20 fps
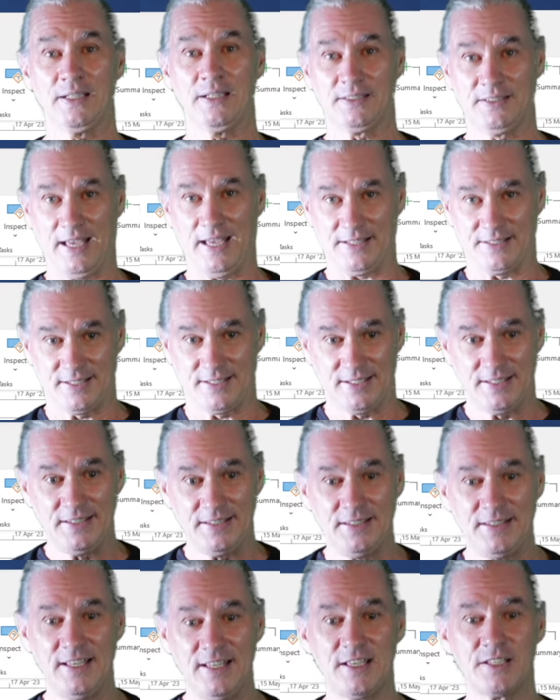that
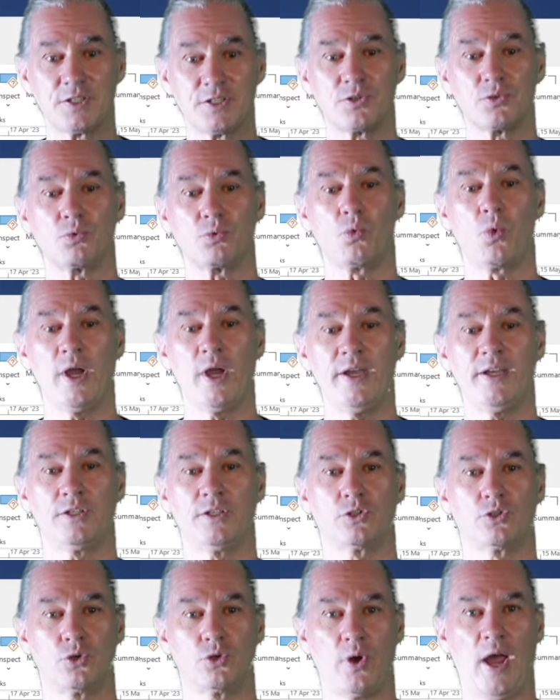this way
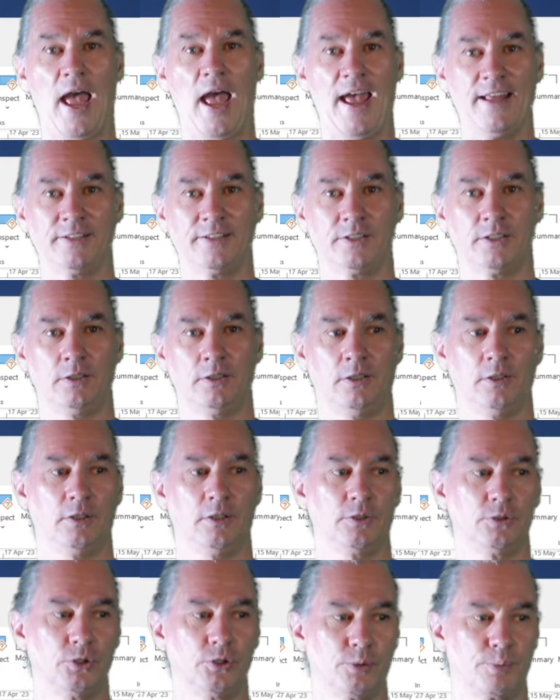to handle
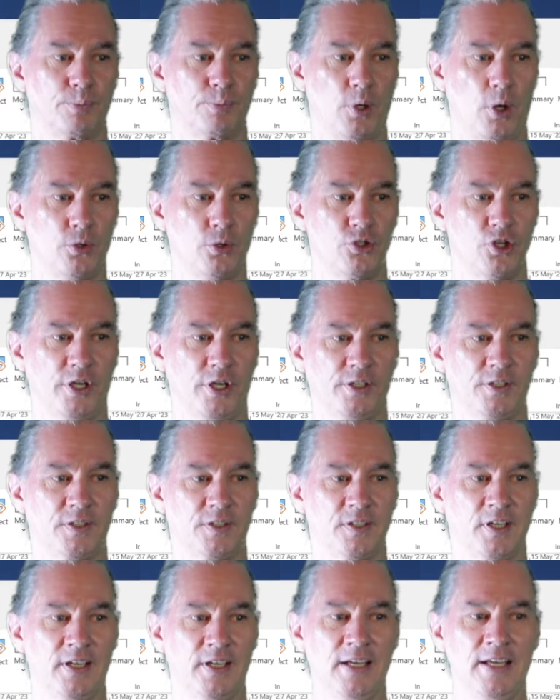the
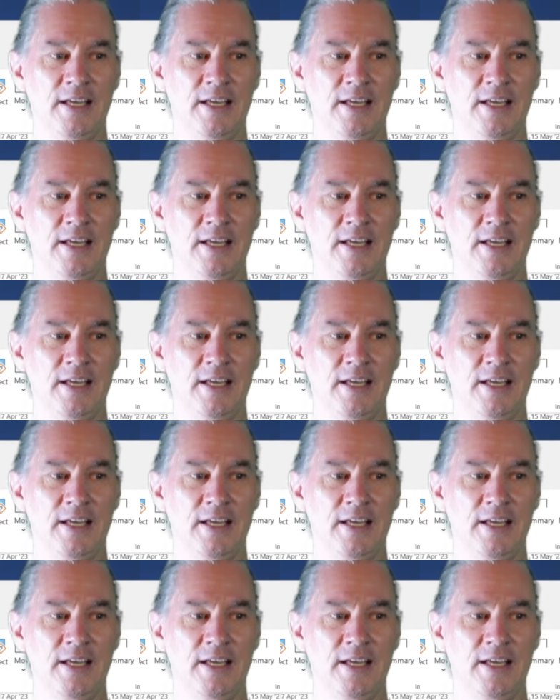project